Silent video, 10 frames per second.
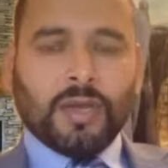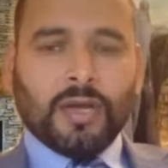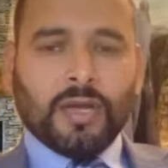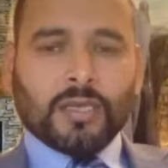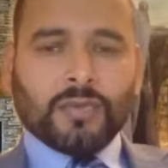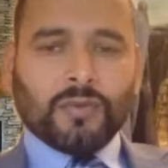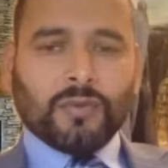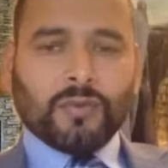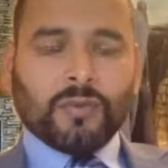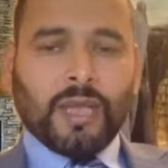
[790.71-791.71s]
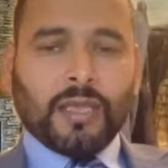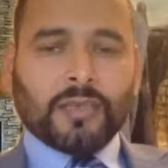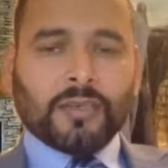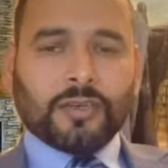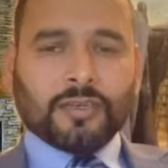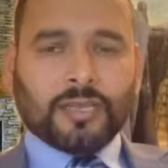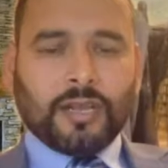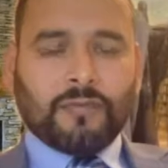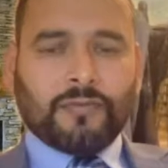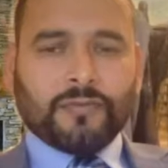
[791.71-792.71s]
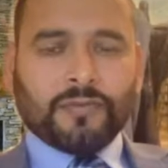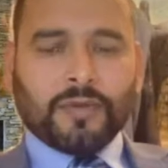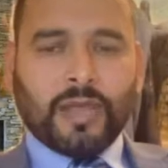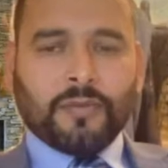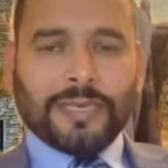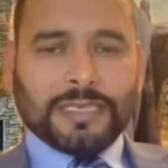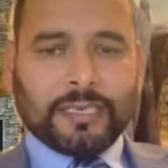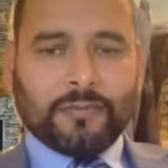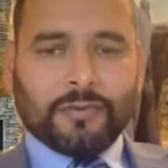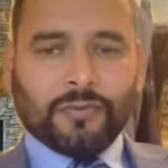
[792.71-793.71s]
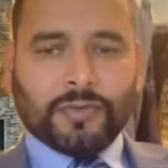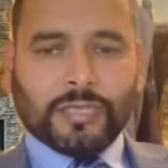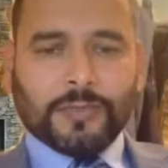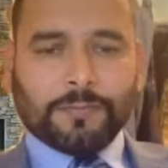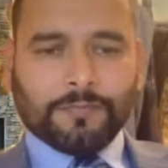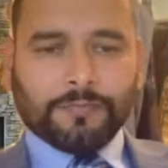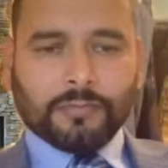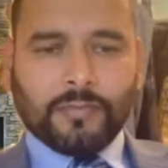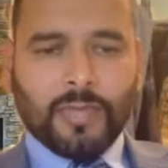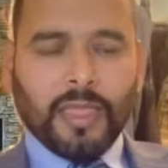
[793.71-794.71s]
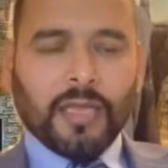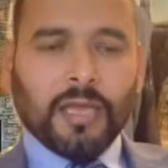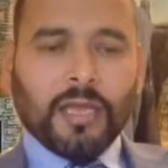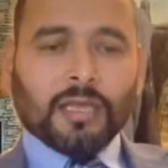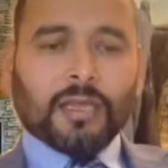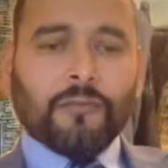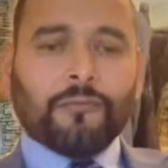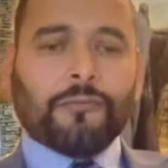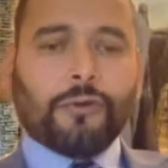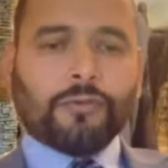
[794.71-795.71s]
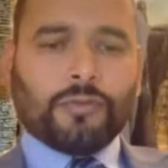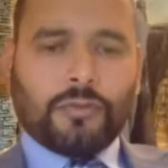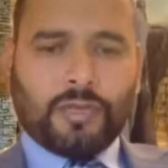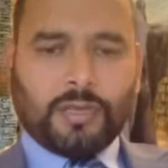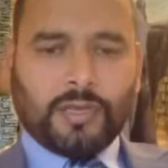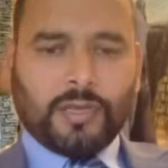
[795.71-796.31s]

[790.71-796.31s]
to make yourself to claim as a refugee. The fourth